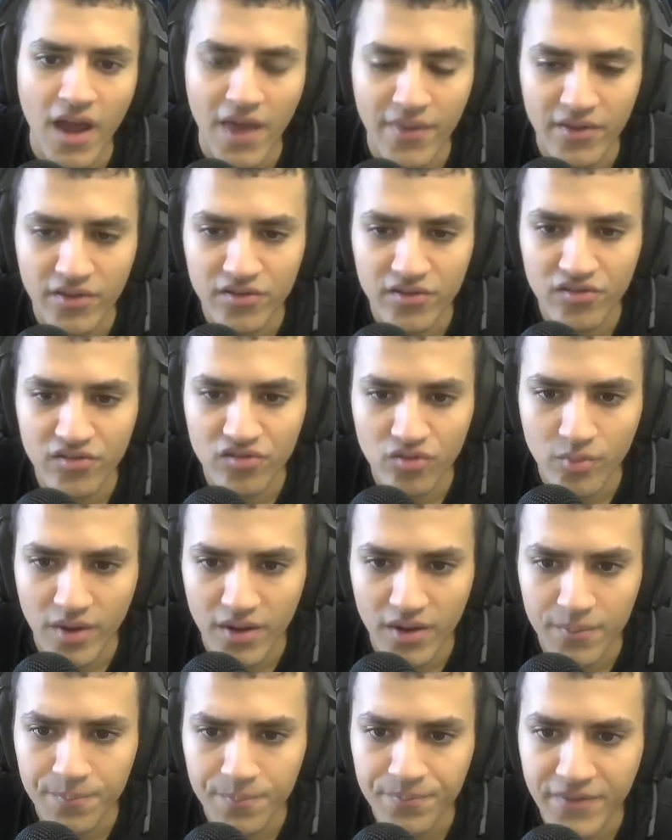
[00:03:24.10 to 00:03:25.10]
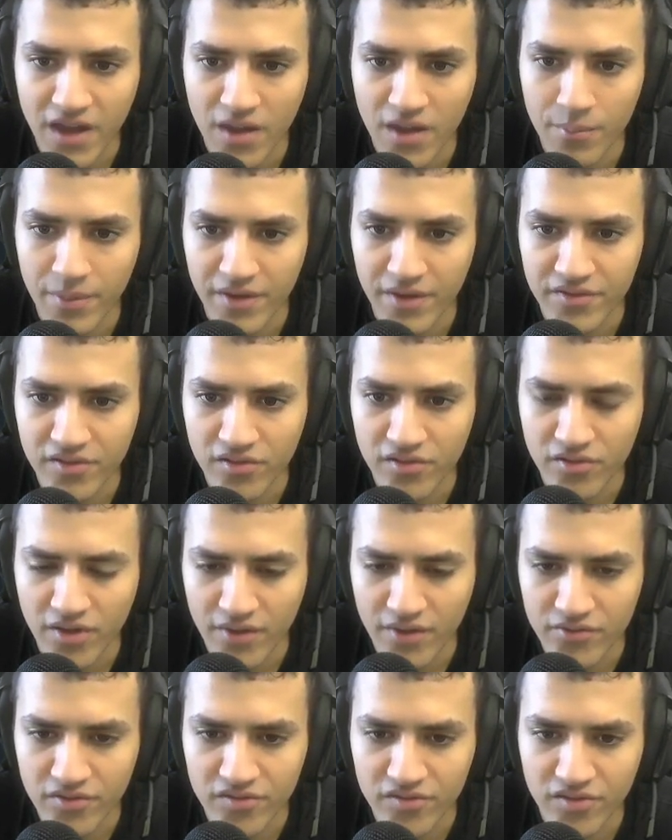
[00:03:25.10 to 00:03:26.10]
And then let's zoom in and basically
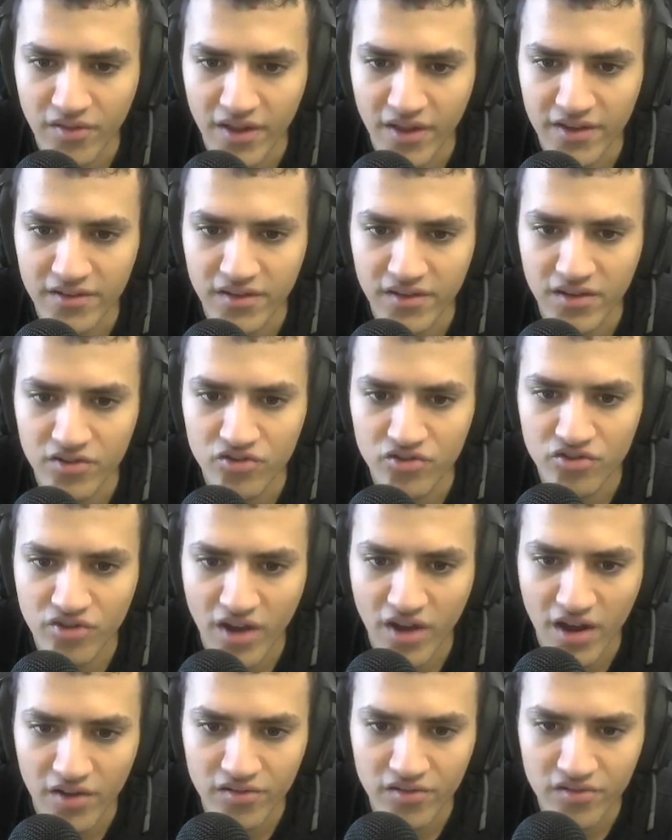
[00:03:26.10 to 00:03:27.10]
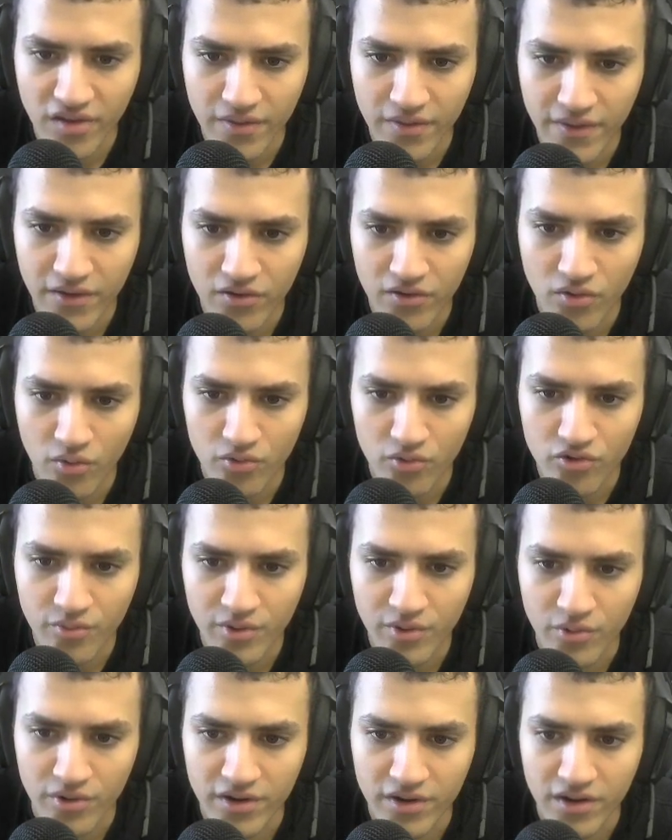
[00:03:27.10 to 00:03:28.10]
you have to select each tile set that you're going to
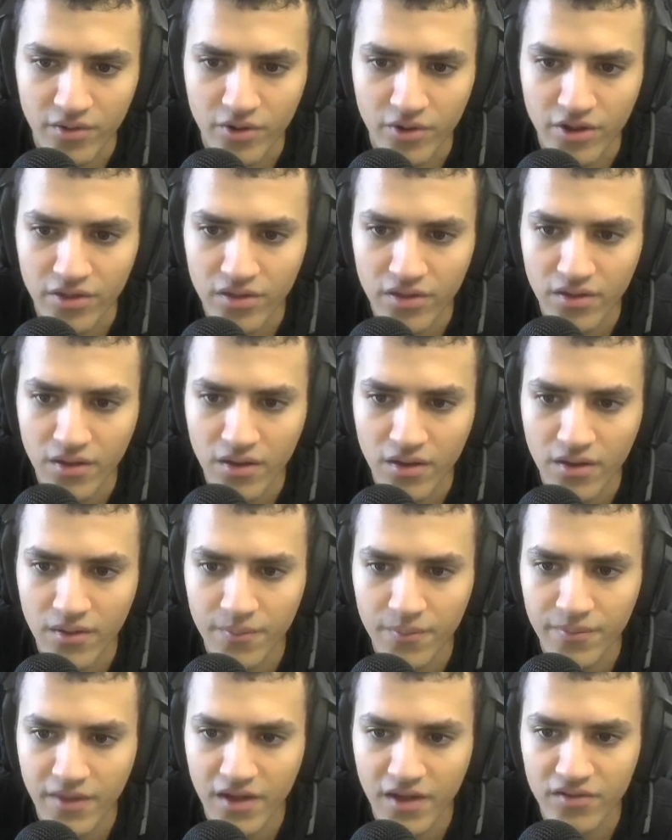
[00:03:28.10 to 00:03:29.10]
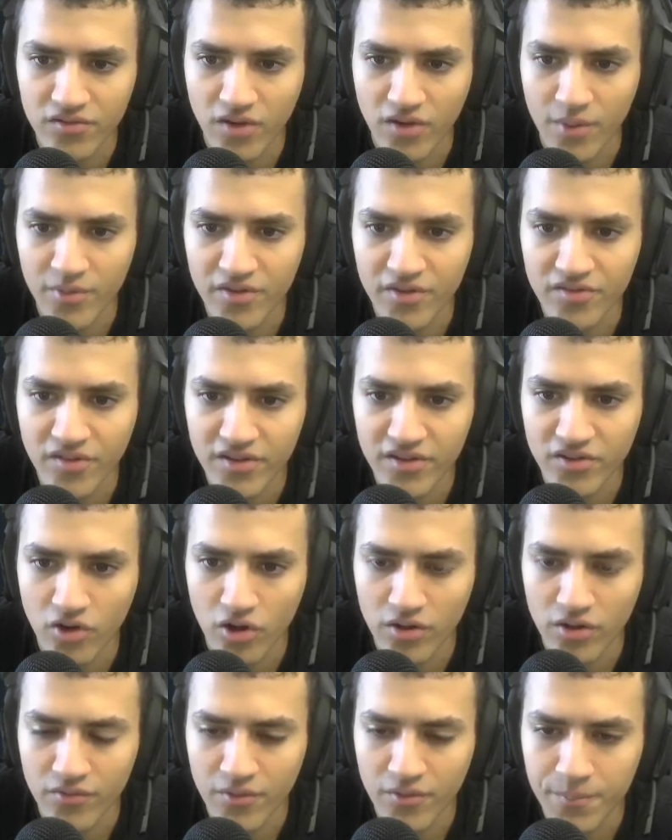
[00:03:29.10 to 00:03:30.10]
be working with. And so I'm going to select
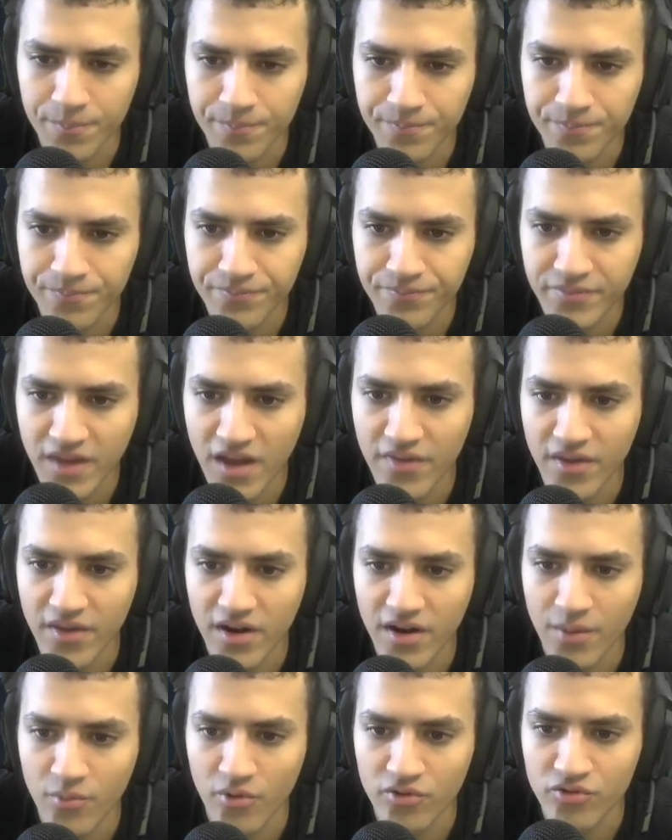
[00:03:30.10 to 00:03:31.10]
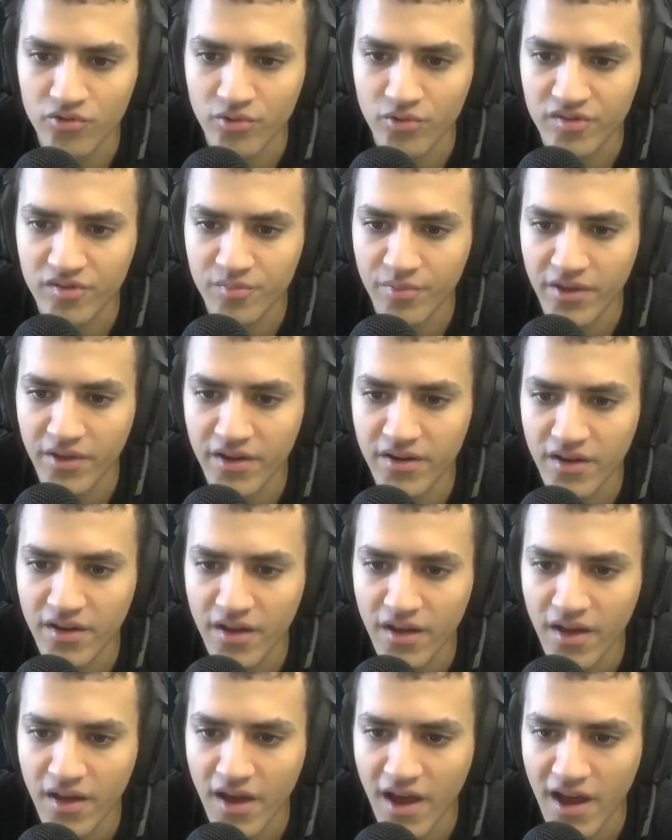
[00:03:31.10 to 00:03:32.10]
all of them and then I'm going to explain
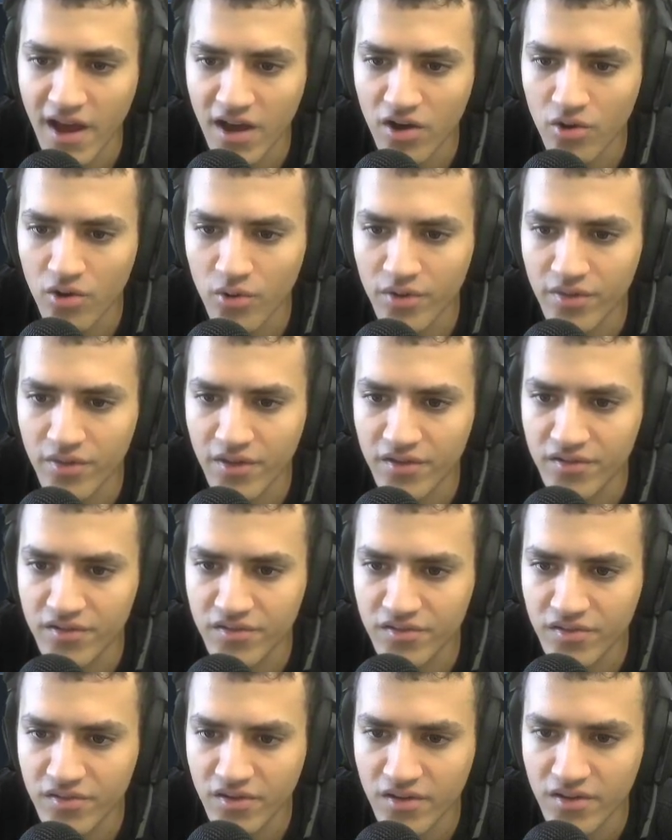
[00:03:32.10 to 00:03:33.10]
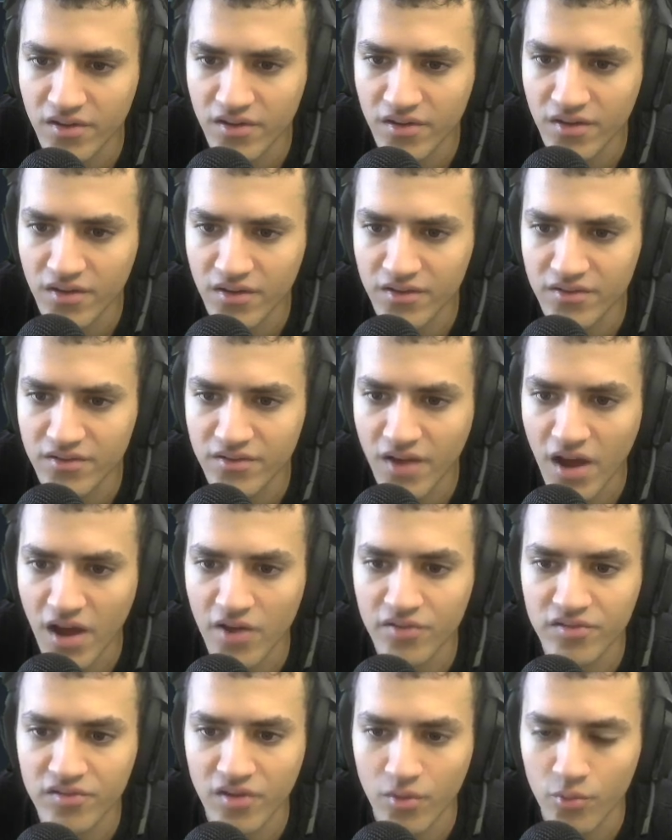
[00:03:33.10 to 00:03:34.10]
how this
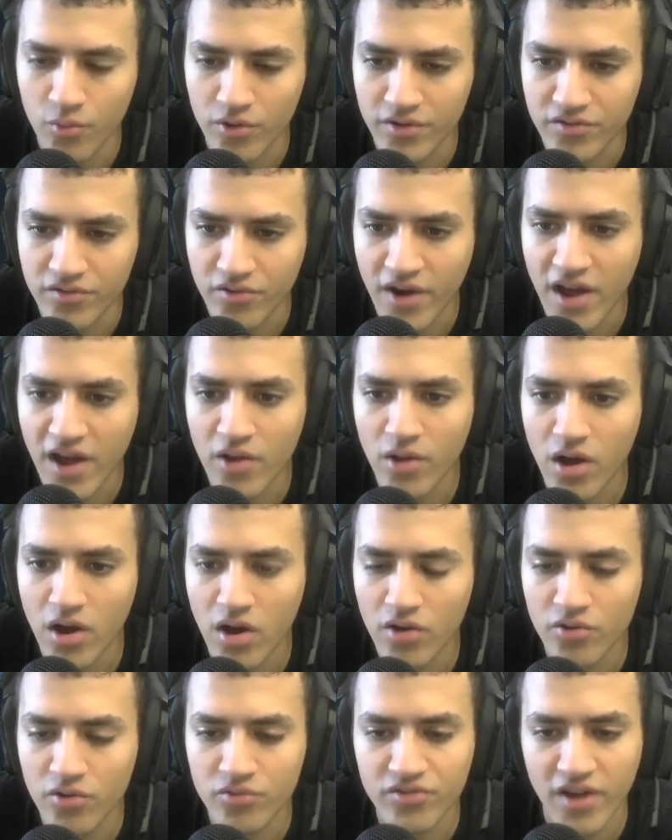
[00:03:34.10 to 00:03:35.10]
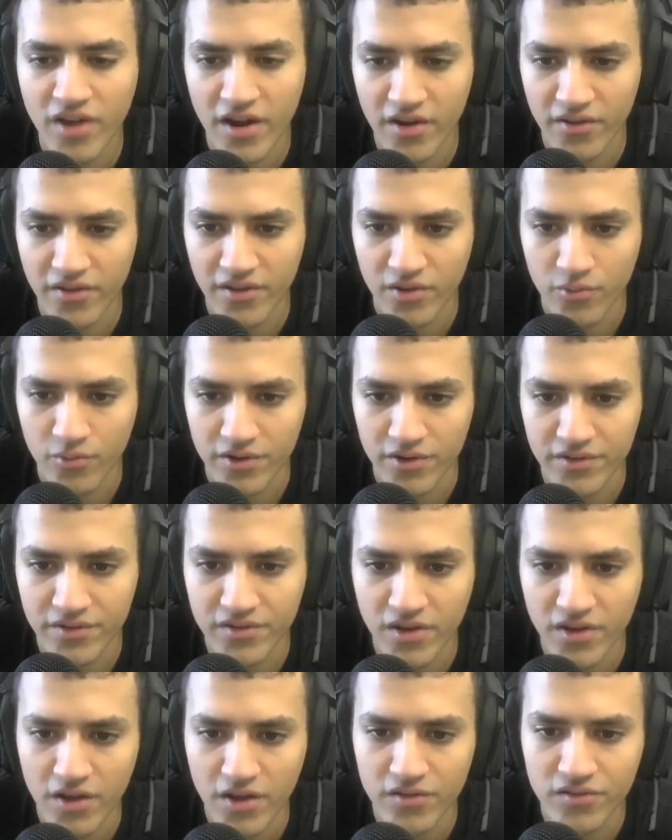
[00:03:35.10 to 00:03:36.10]
tile set works or how auto tiling
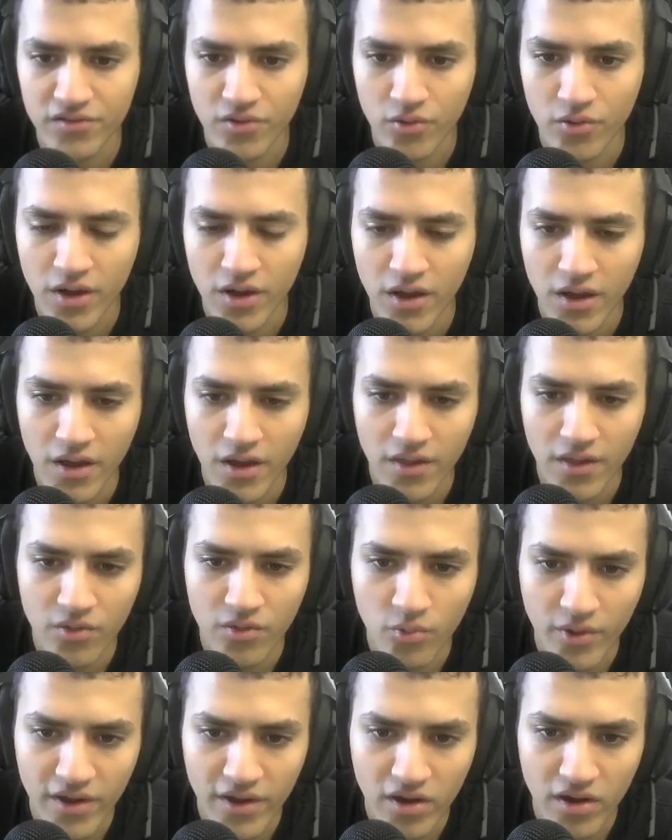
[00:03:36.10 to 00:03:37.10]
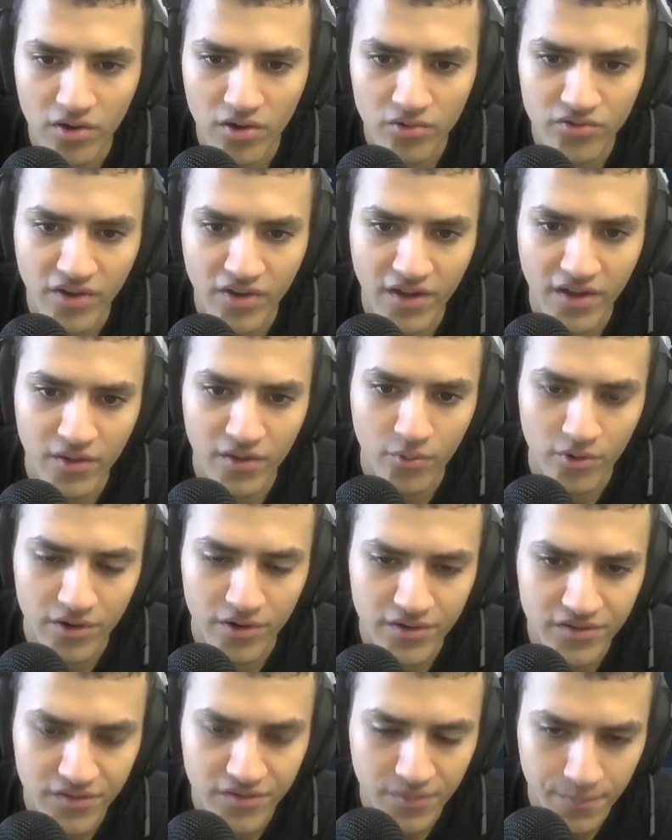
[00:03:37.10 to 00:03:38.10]
works. So the way auto tiling
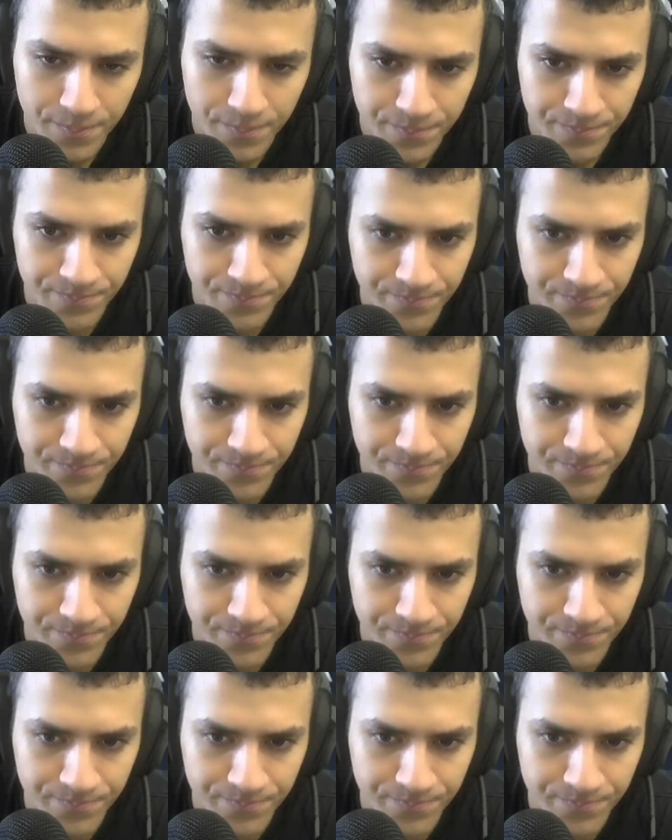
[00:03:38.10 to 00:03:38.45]
works